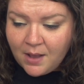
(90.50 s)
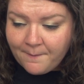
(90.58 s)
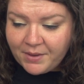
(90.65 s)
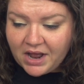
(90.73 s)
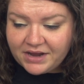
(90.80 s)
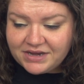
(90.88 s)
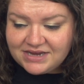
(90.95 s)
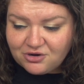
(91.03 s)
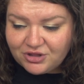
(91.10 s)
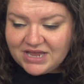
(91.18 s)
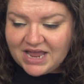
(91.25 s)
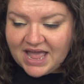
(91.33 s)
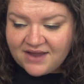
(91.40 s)
But on
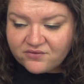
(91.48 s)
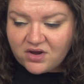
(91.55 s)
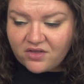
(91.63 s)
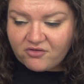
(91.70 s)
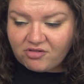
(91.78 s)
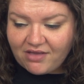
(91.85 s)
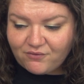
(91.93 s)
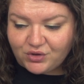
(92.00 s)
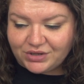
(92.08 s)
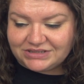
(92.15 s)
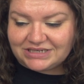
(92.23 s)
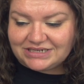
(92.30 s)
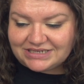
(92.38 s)
nearly every other level,
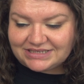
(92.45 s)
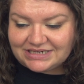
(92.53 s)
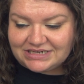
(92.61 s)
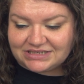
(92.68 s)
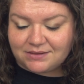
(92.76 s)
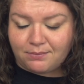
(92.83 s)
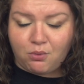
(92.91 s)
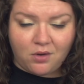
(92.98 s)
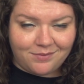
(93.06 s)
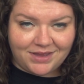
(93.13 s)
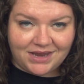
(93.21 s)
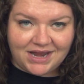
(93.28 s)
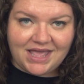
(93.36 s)
it's a Disney
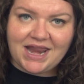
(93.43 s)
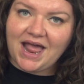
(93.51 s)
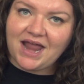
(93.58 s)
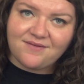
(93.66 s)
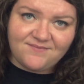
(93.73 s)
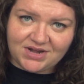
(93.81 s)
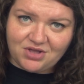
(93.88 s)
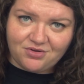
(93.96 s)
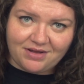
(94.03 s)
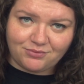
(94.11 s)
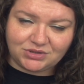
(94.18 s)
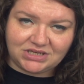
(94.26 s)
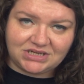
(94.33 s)
disappointment. It had a video
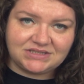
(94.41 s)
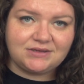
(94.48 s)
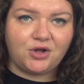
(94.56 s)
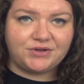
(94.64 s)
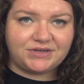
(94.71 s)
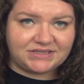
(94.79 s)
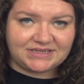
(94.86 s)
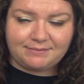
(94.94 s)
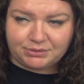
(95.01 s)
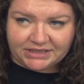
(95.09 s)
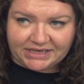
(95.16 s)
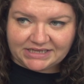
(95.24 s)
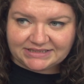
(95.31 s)
game release called Disney
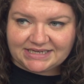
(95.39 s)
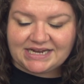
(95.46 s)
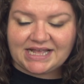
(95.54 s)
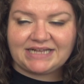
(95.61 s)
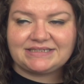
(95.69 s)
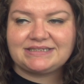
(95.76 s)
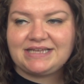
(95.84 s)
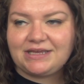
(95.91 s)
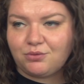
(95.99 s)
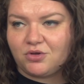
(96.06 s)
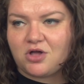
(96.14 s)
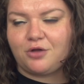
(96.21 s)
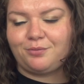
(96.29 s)
Planes, and it has a
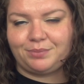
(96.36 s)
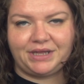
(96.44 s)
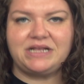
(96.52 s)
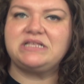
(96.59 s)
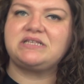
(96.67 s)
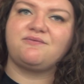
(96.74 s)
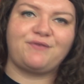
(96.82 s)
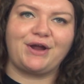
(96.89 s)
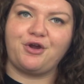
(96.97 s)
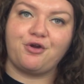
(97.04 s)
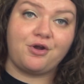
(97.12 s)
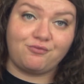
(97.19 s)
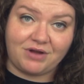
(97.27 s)
sequel called Planes,
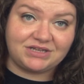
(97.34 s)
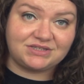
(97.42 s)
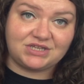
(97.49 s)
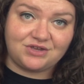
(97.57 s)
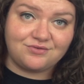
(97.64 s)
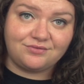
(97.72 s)
Fire and Rescue.